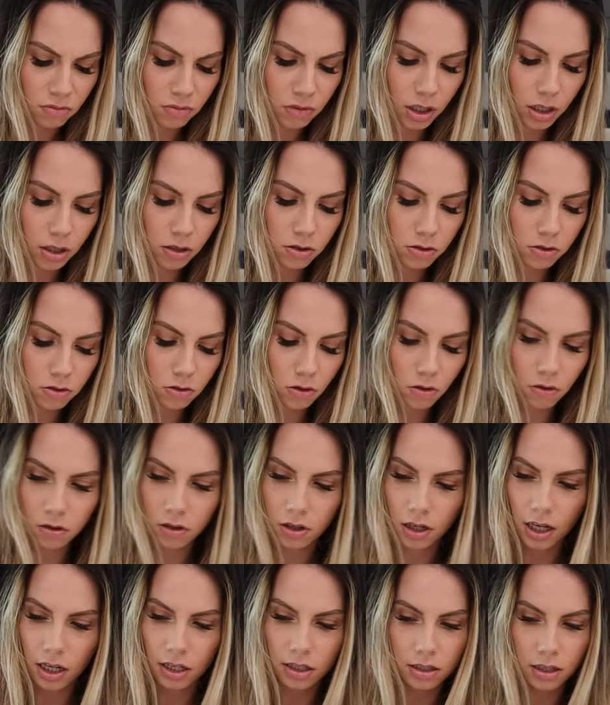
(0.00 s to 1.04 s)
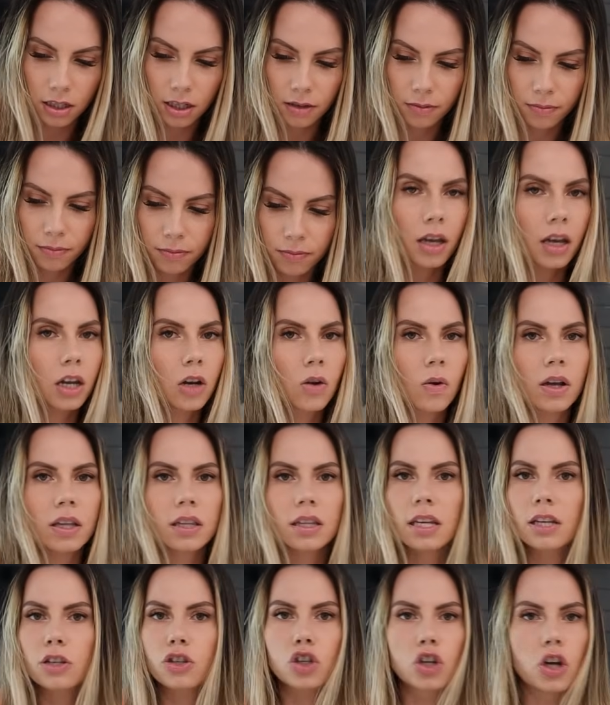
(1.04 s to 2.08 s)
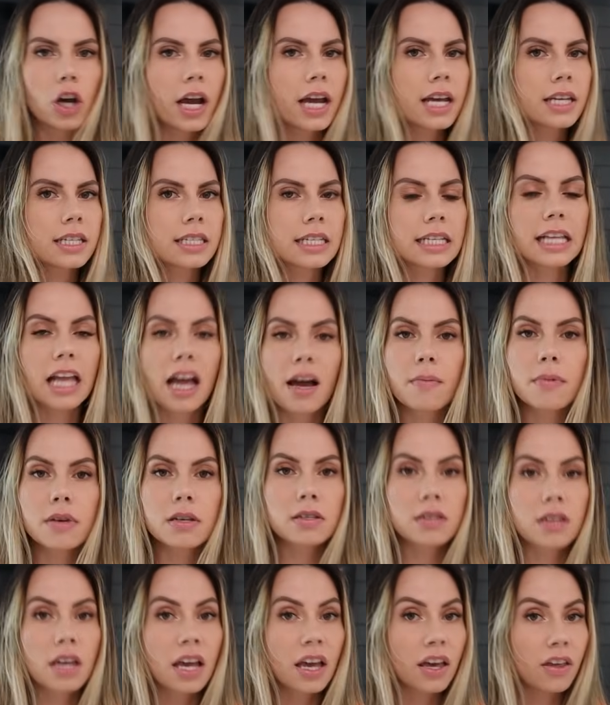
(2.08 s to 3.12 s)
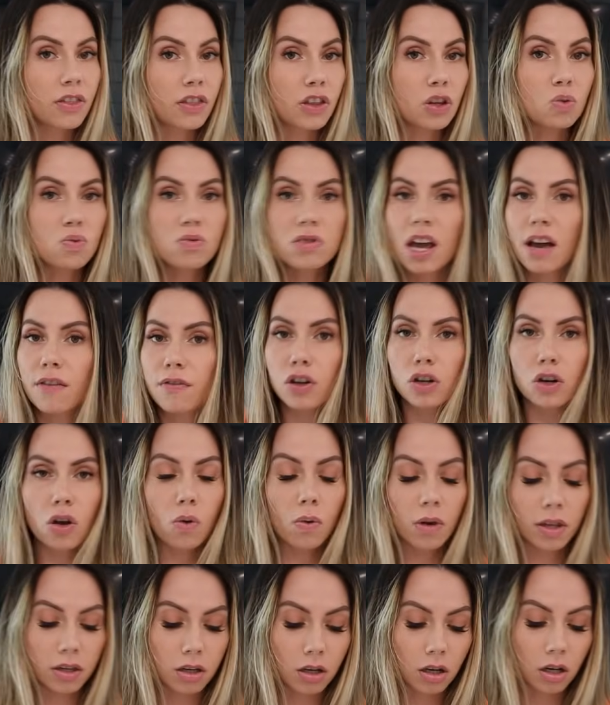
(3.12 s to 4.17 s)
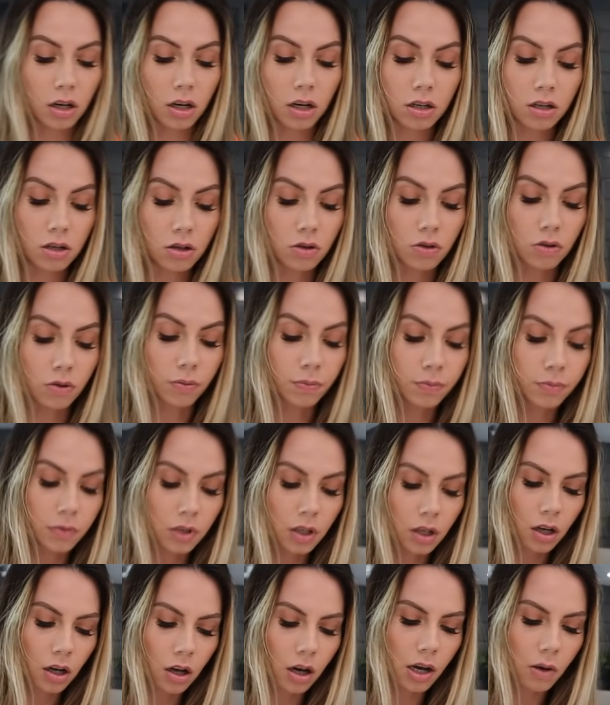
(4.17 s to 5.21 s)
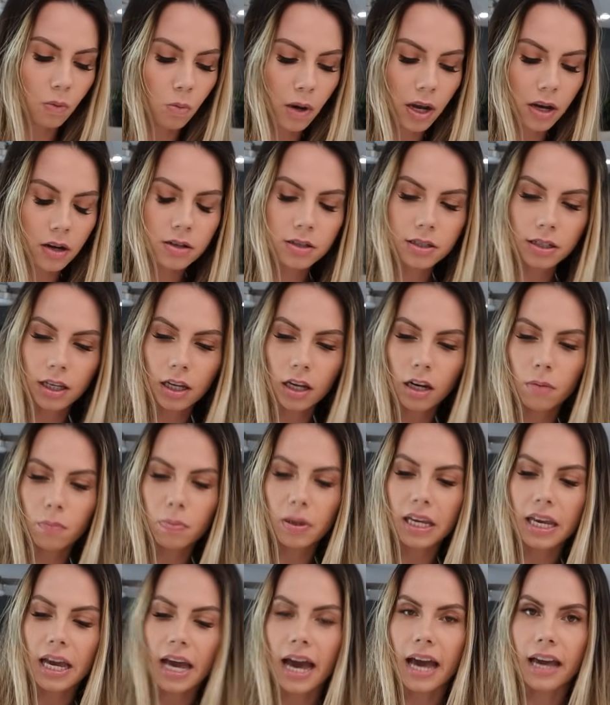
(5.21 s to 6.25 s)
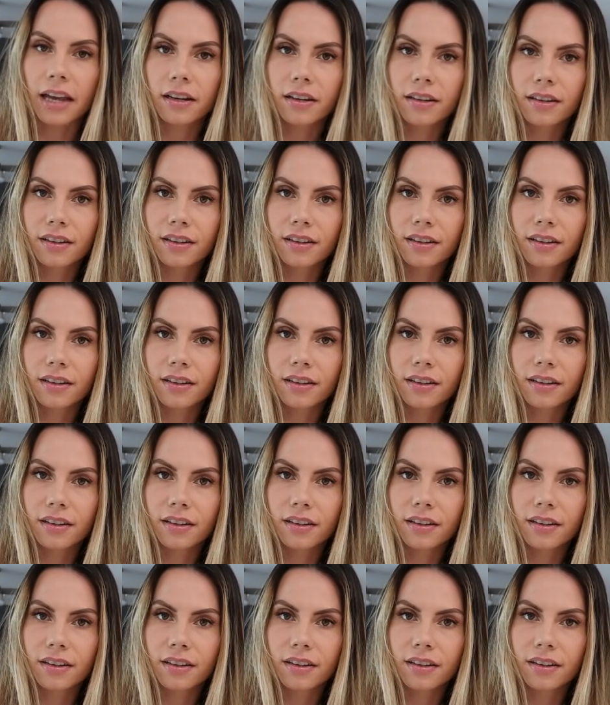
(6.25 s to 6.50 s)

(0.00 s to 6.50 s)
That is so crazy. You know what? These crazy llamas, you never know what they're gonna do. All right, where is it gonna be at?